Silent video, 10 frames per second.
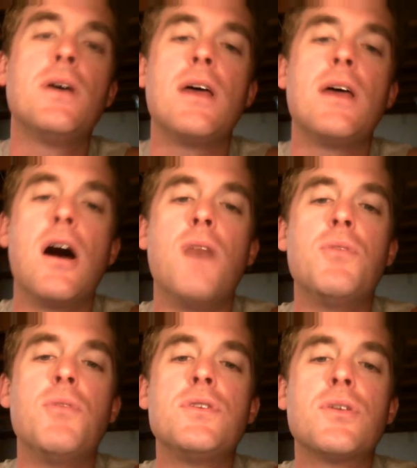
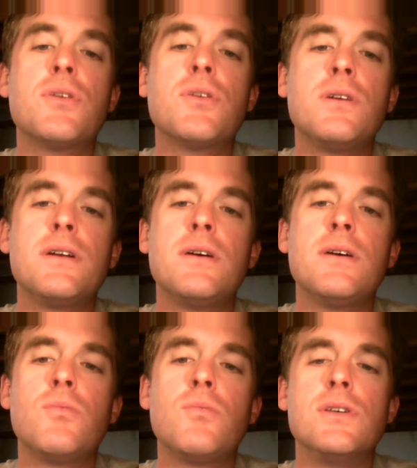The other one
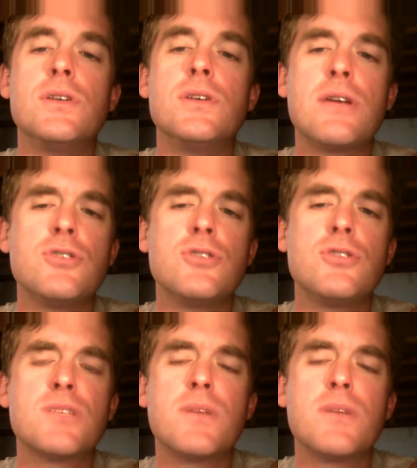was energy
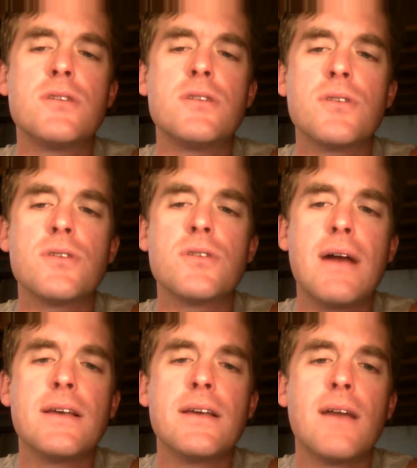expenditure and
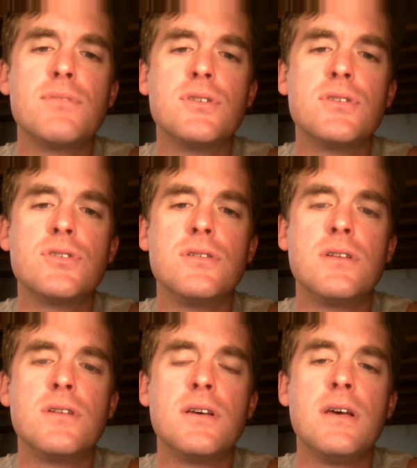body
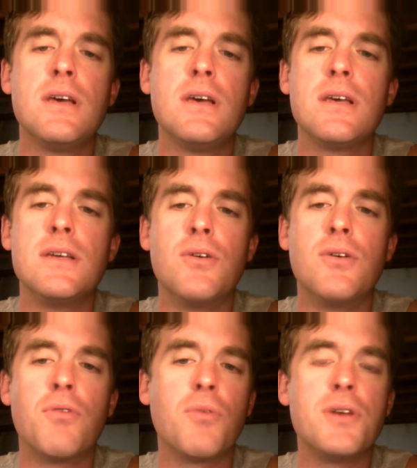composition in
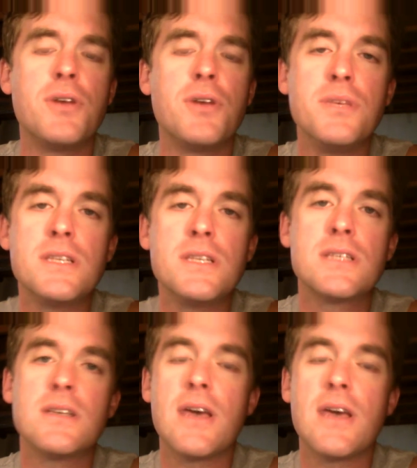overweight and obese.
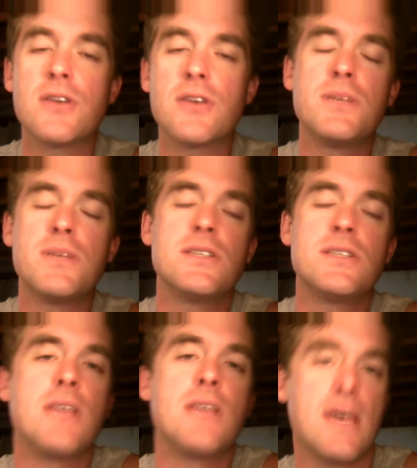Yeah, so
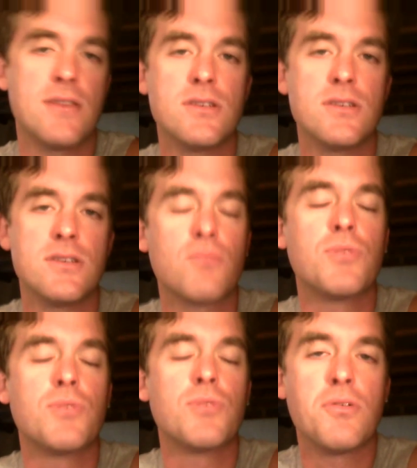basically they had these
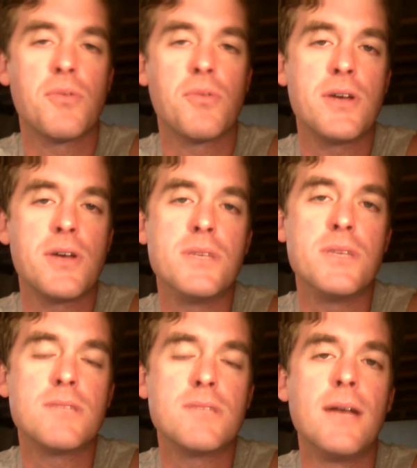really overweight and
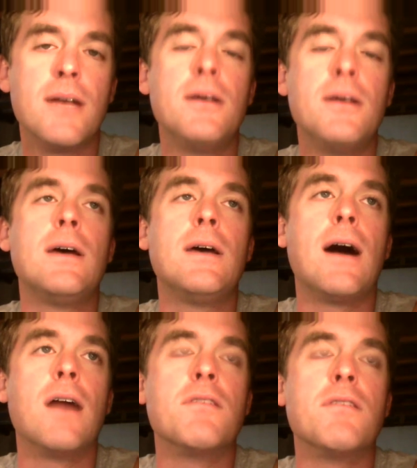obese men.
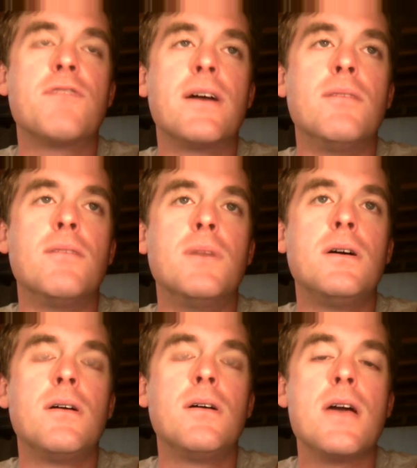They fed them
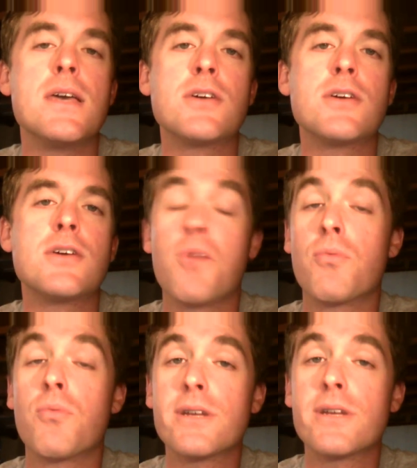a
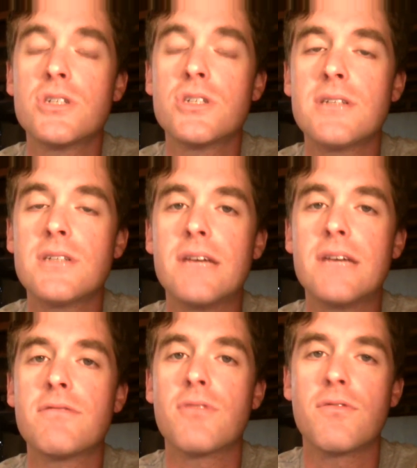carb-rich diet
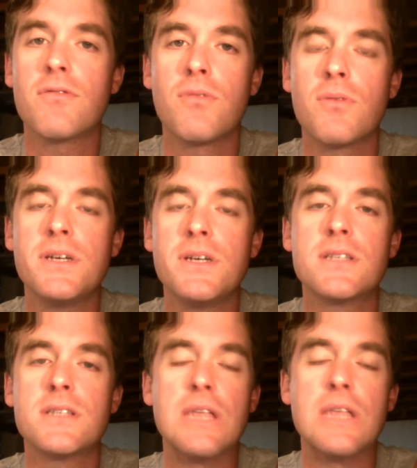for 4 weeks,
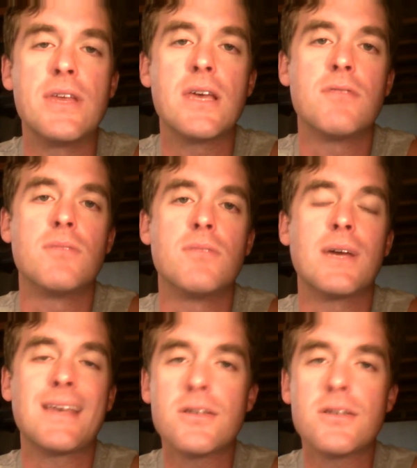and then they gave them a
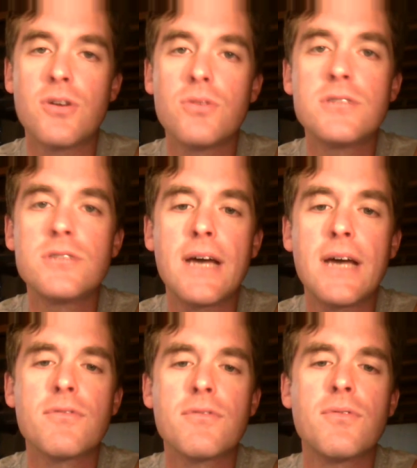keto
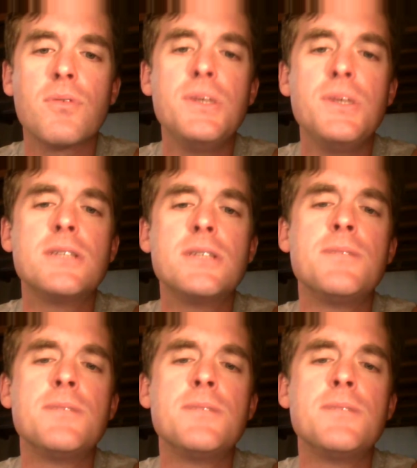diet for 4 weeks.